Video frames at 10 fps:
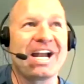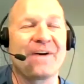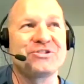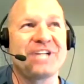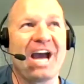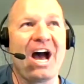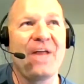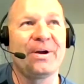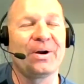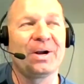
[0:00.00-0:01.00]
I was down
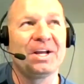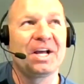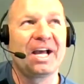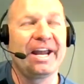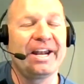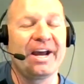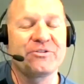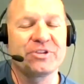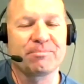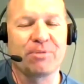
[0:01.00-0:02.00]
there. And I
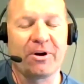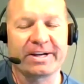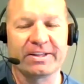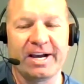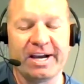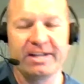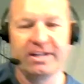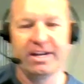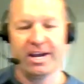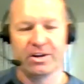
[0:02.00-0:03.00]
was in the parking lot,
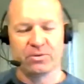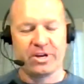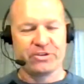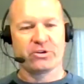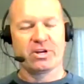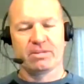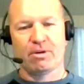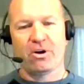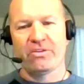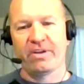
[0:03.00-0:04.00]
and he had a restaurant and the
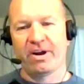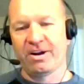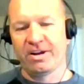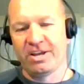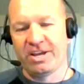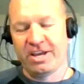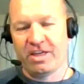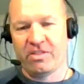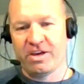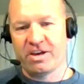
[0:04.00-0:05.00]
bar there.
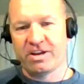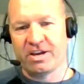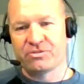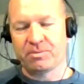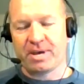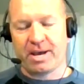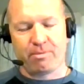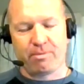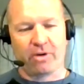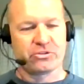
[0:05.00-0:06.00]
And then some guy
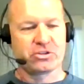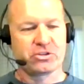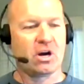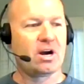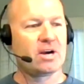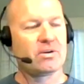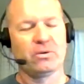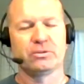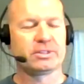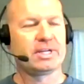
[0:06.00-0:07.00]
parks his car,
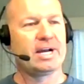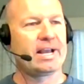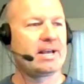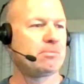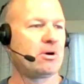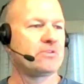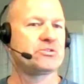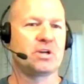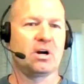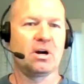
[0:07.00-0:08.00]
older guy parks his
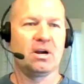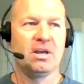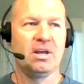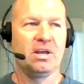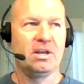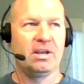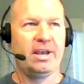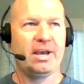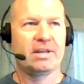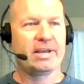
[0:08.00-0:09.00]
car. He
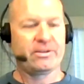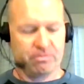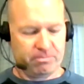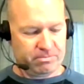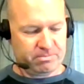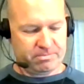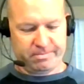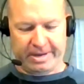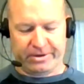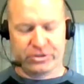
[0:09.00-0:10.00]
had some
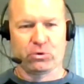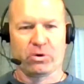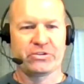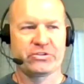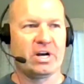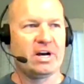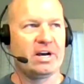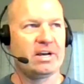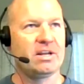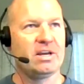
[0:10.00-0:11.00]
shorts
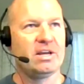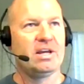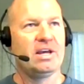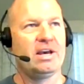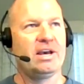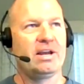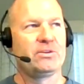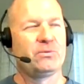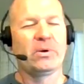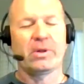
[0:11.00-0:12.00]
on, and
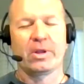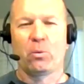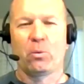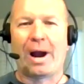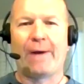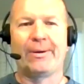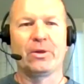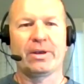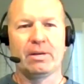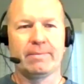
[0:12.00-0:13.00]
he's really wiry
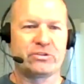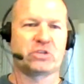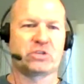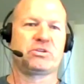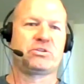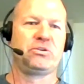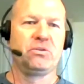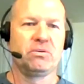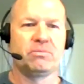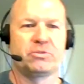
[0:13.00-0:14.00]
looking, about
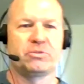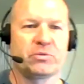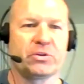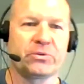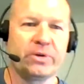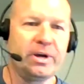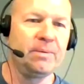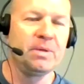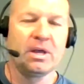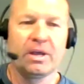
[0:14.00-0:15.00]
6'2", 6'3".
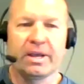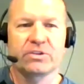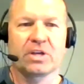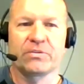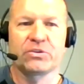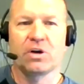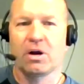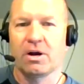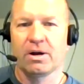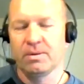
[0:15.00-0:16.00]
Gets out of his
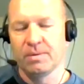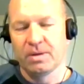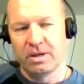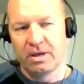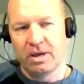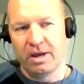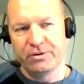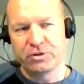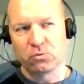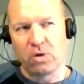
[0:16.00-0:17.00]
car, and he
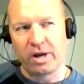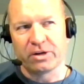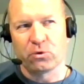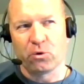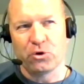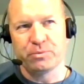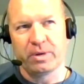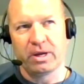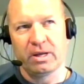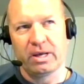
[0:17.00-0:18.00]
starts walking towards
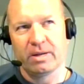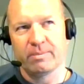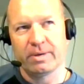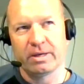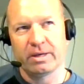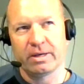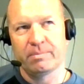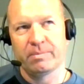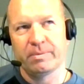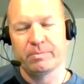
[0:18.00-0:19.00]
me. And I'm like, oh,
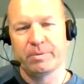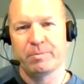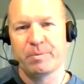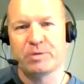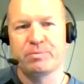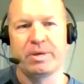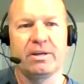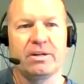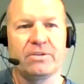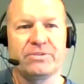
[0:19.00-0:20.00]
he must be
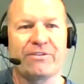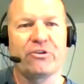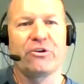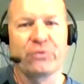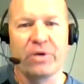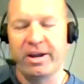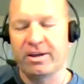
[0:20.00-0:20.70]
getting his afternoon drink.